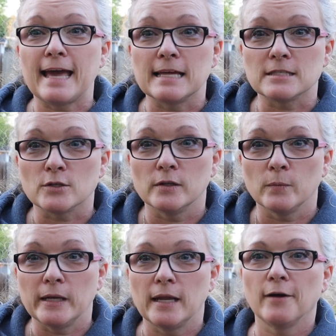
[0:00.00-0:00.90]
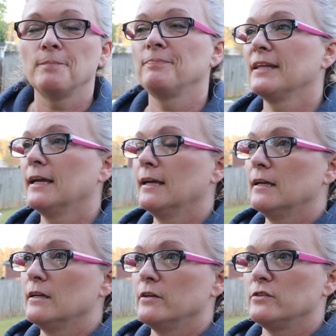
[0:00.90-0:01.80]
Cats are in the window.
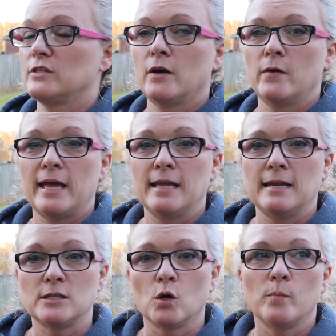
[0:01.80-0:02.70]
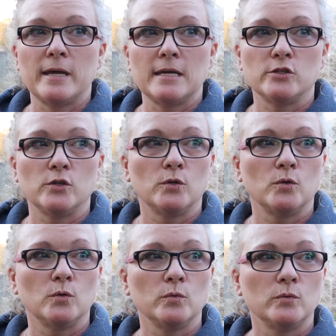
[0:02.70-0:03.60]
So, and he told me
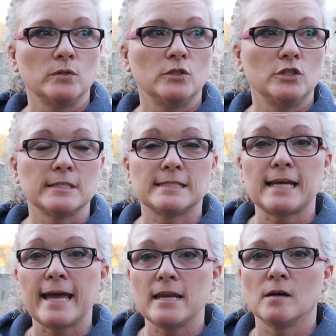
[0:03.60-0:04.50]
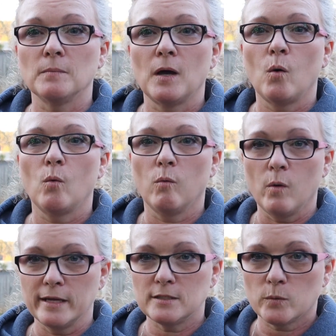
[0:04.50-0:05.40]
to just tighten them
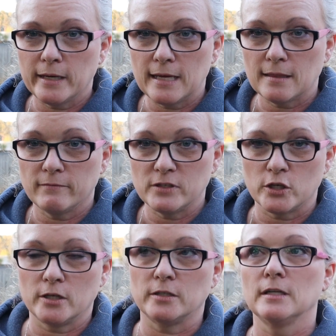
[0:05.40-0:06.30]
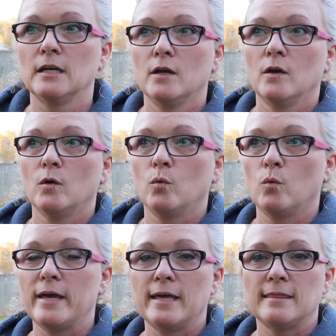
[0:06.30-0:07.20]
1/20th of a turn
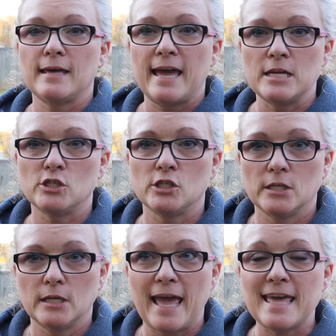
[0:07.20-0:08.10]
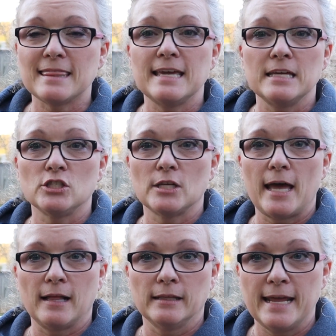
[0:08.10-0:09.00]
with the 1/8 inch
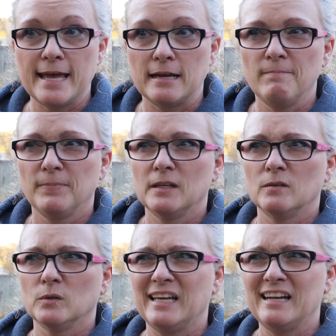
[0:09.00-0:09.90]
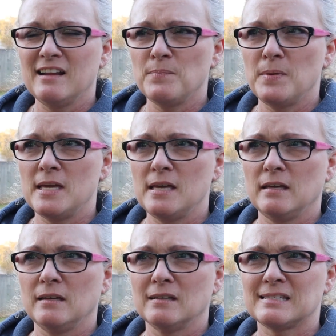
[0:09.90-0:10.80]
Allen head. Well, it ended up
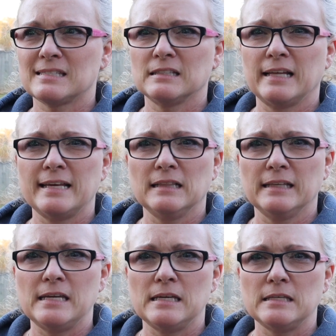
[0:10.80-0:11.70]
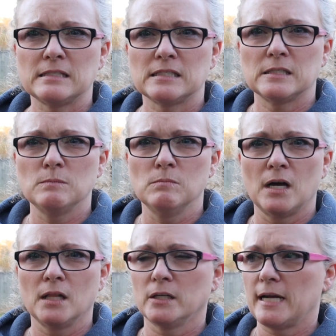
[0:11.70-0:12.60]
being a slightly
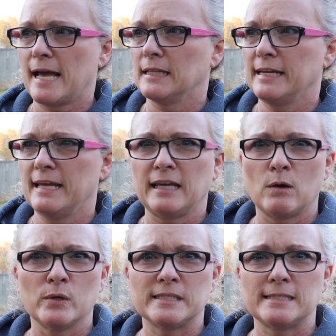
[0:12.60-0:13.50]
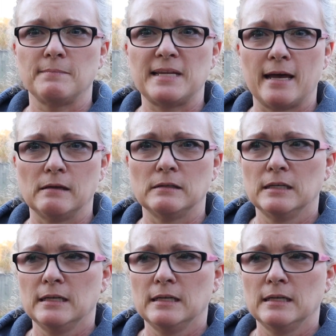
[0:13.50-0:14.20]
smaller Allen head, like one step down